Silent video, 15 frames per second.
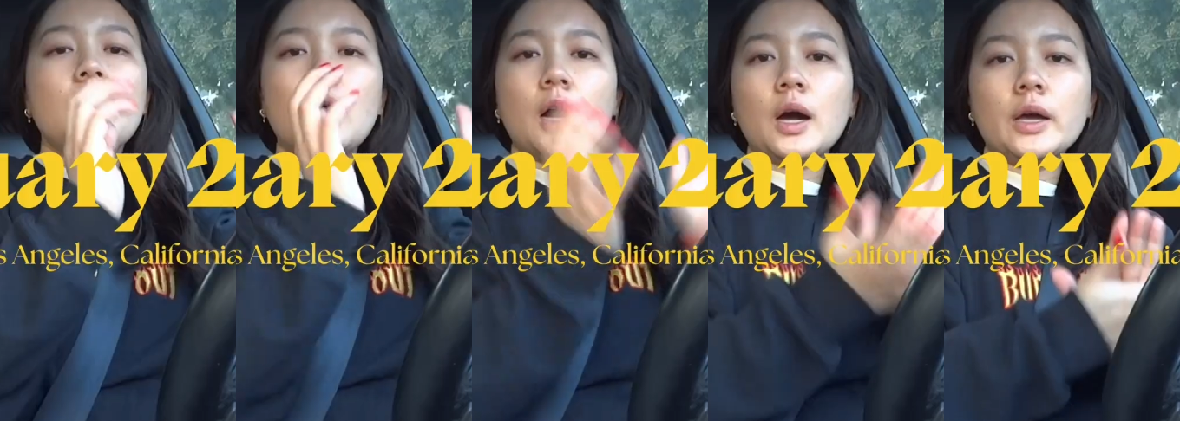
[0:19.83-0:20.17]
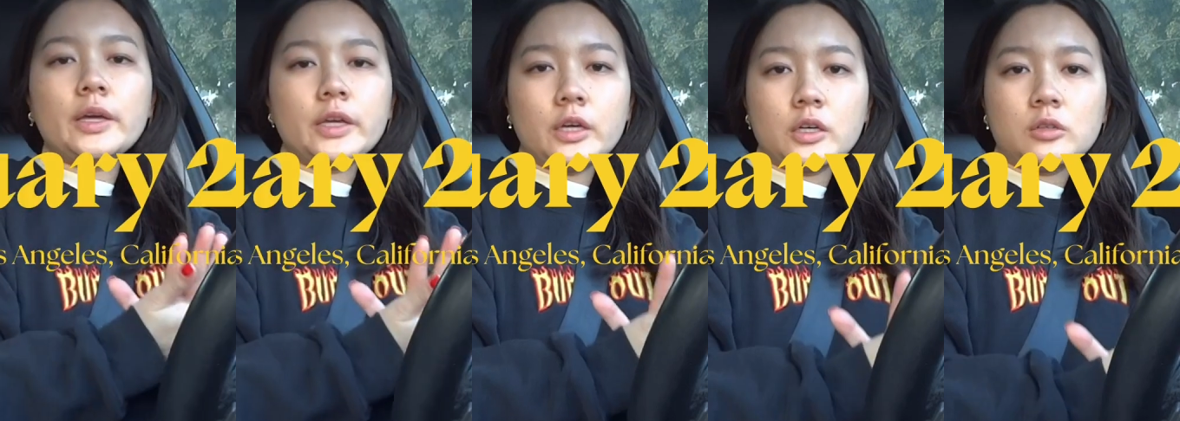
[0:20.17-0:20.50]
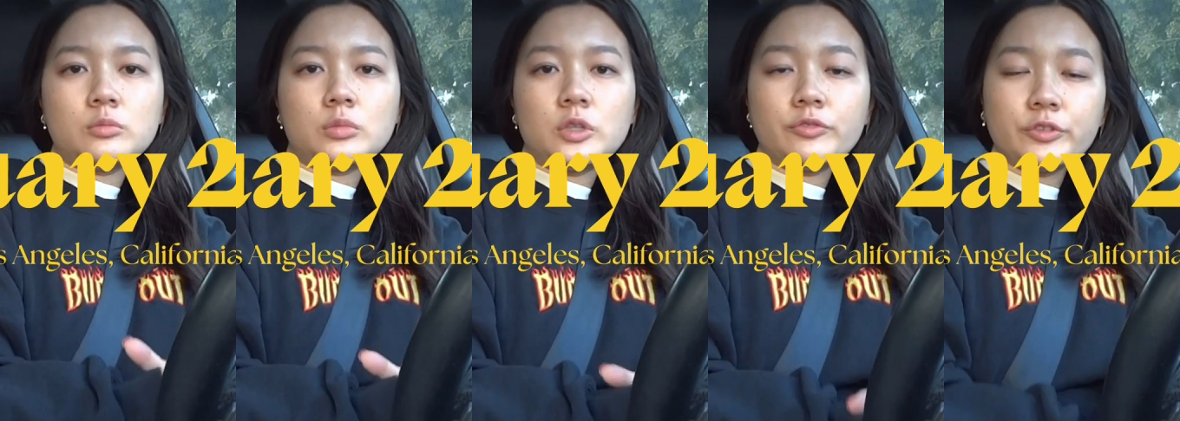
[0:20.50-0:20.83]
I
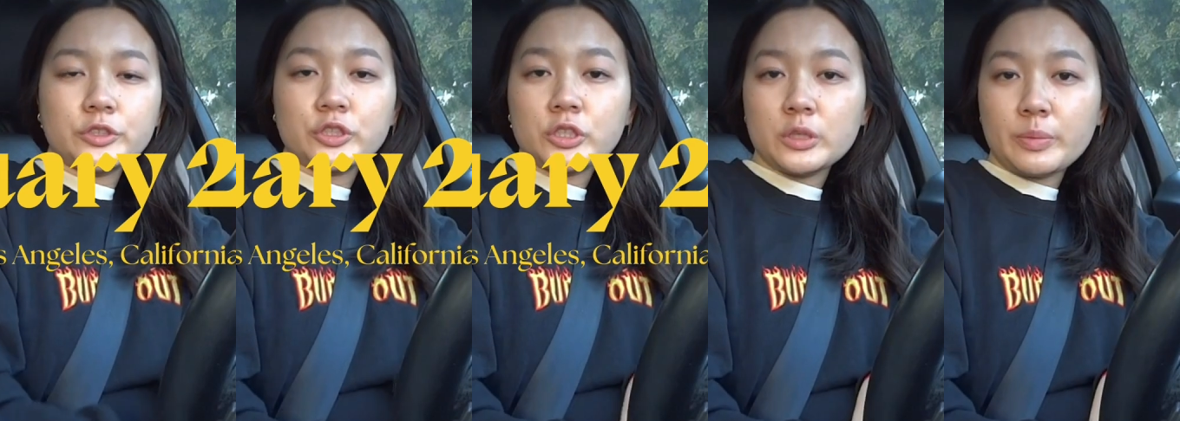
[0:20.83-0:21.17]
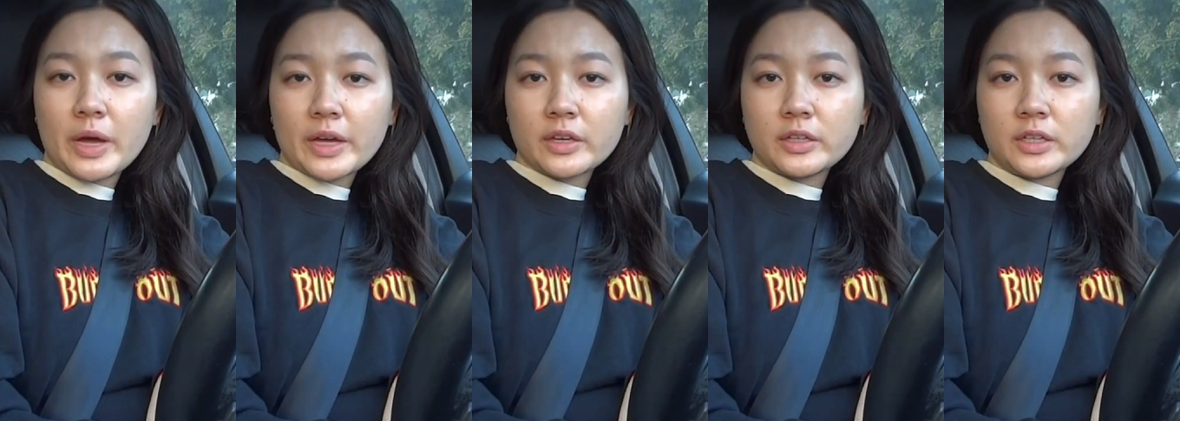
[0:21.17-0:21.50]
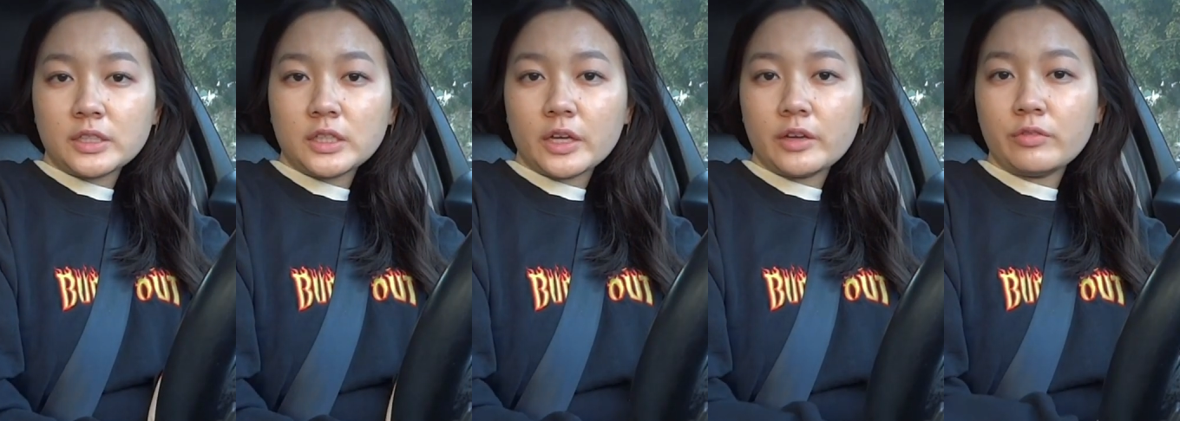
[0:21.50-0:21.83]
am officially back in
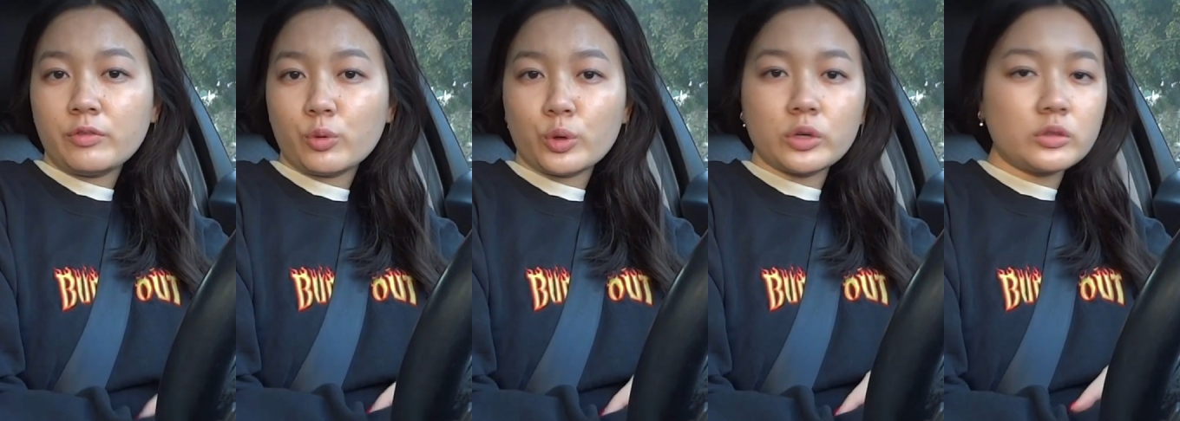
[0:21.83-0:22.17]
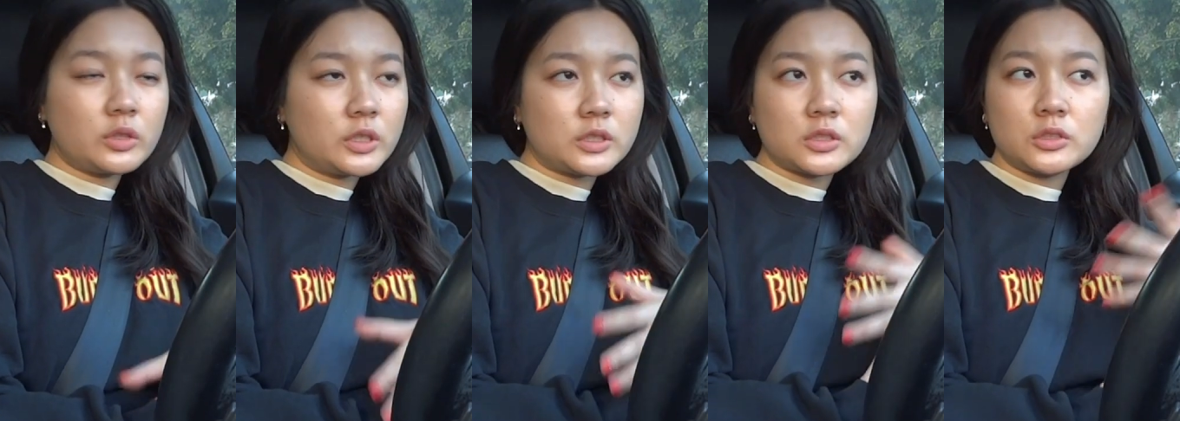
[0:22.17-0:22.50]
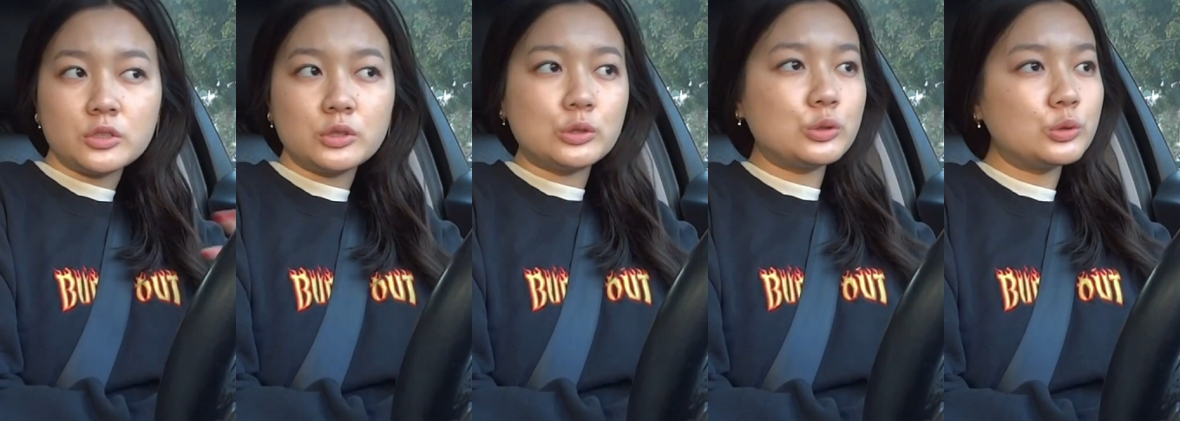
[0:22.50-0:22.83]
LA for this
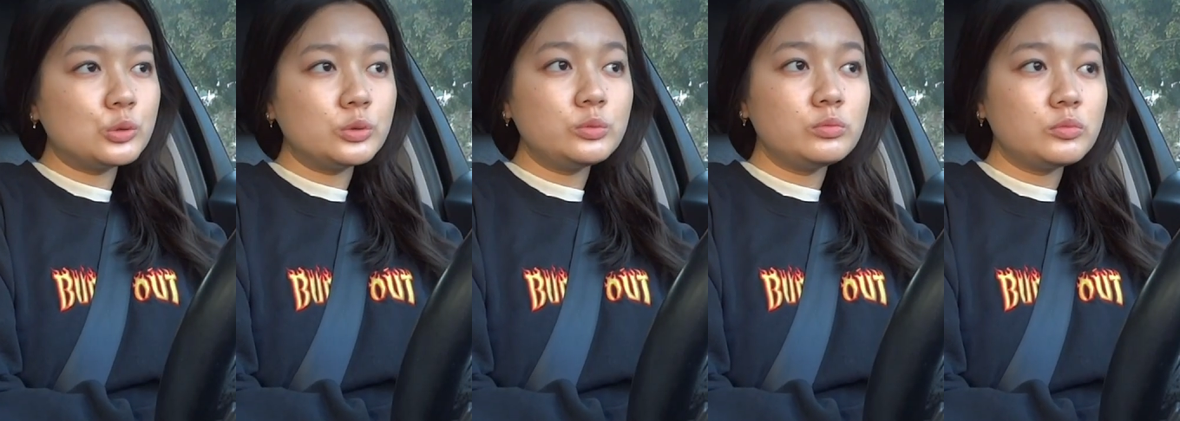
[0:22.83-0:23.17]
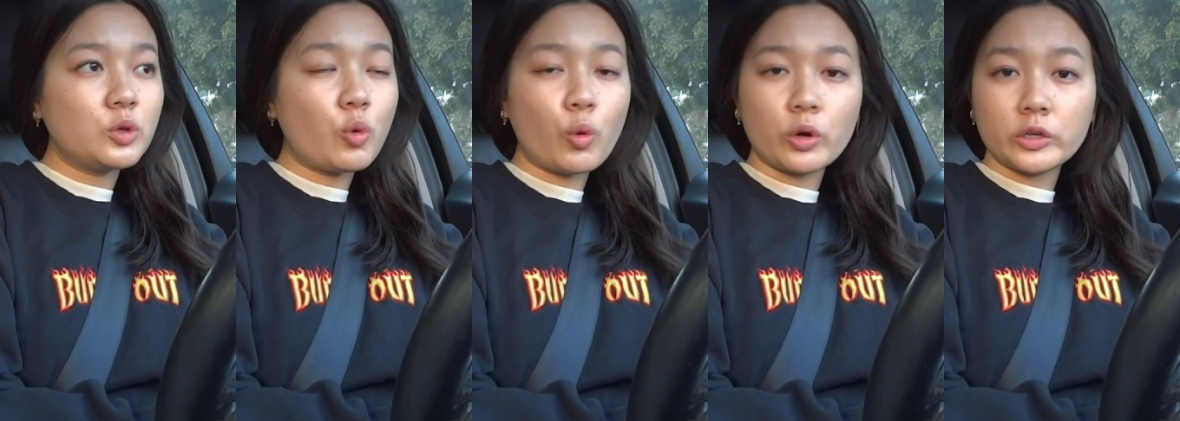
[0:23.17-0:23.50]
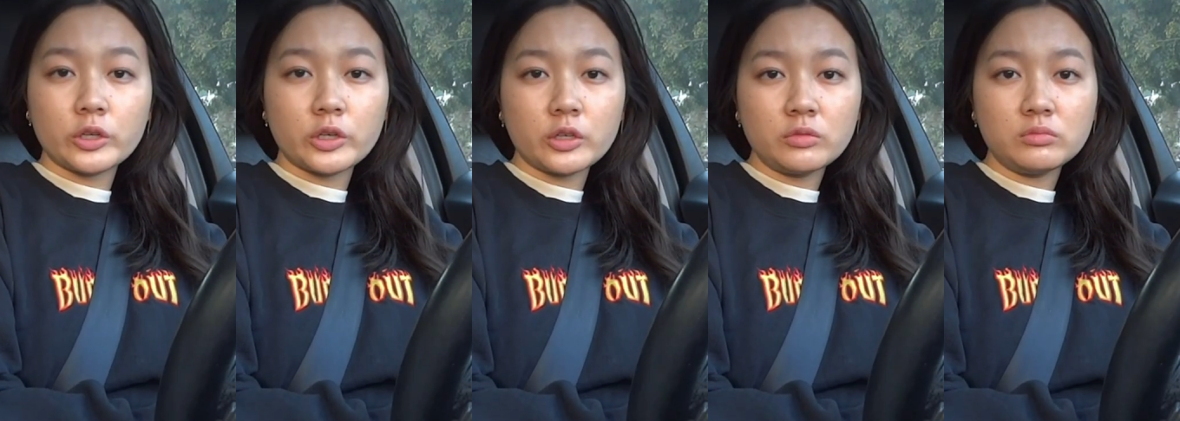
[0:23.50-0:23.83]
new
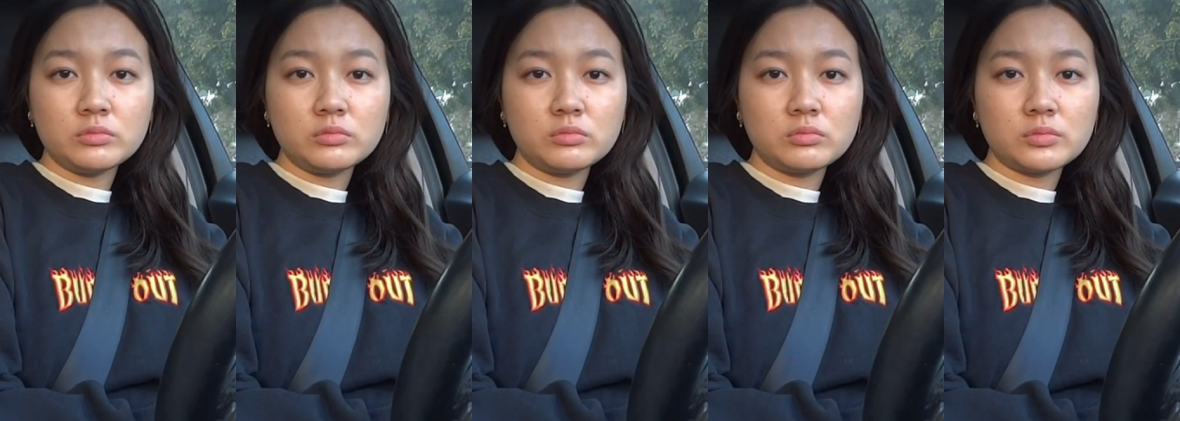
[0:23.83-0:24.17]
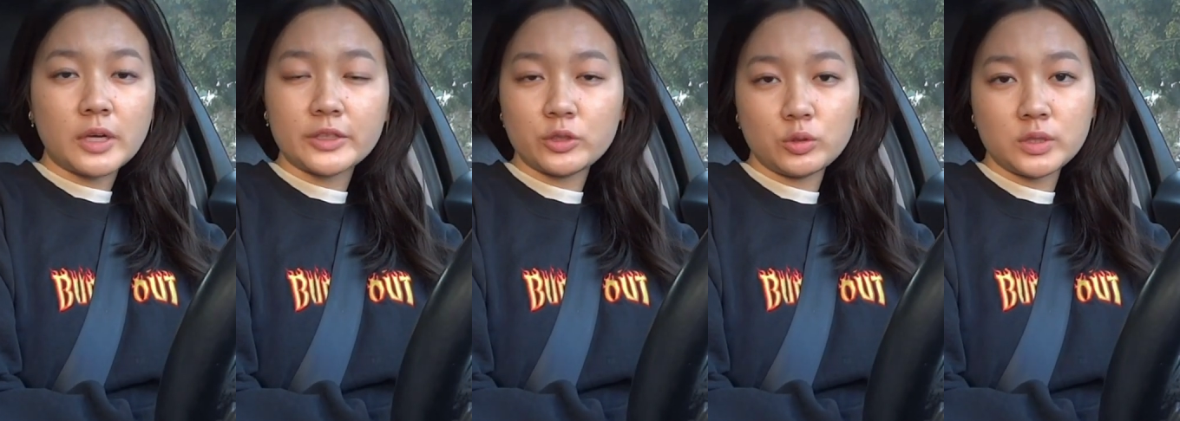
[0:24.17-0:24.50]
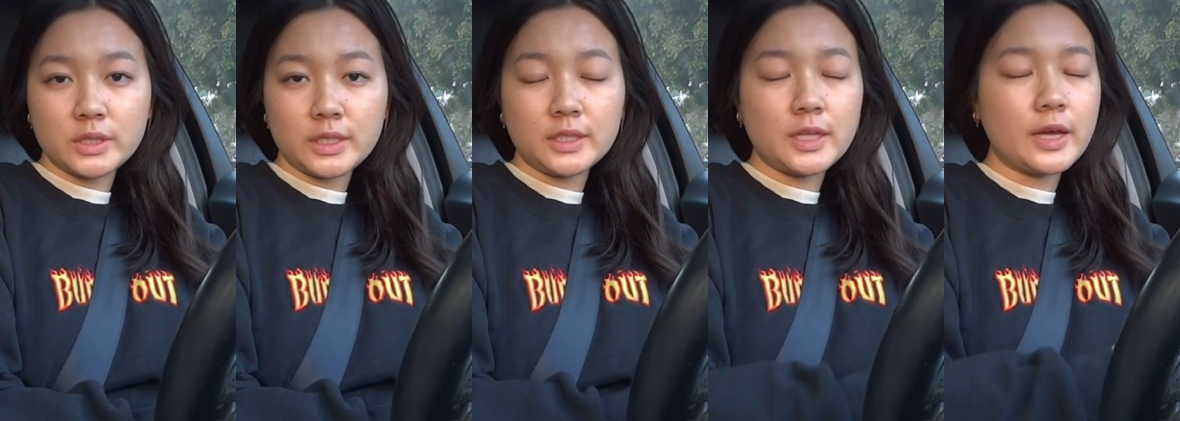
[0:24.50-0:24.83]
quarter at
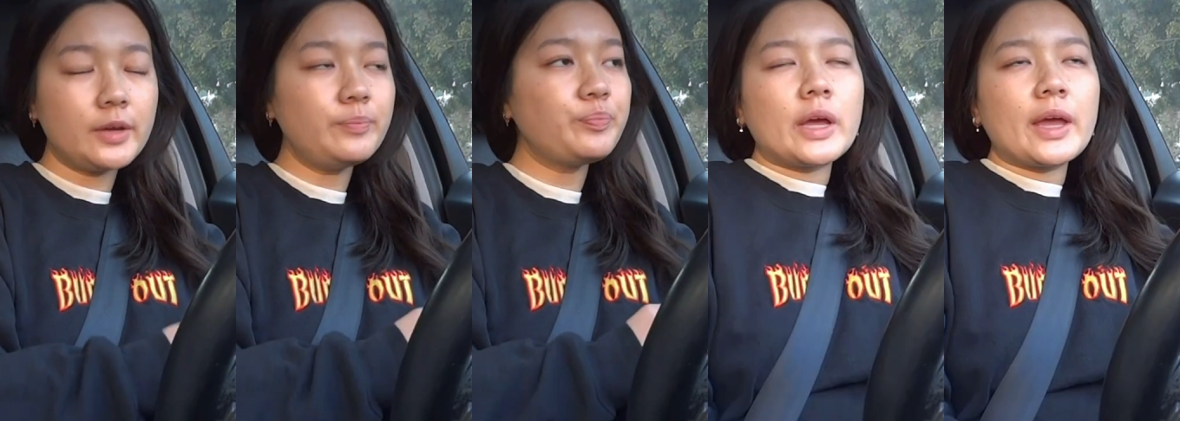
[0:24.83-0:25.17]
UCLA.